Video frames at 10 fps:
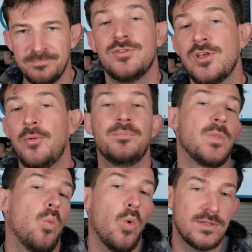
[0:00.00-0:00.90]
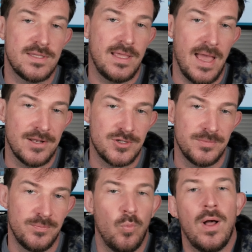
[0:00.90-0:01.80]
So, what's the catch?
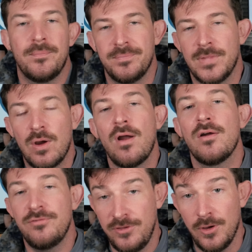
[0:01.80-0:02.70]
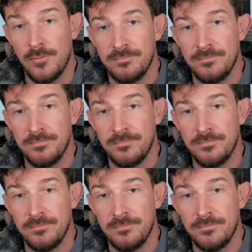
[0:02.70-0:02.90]
Well, there are a few.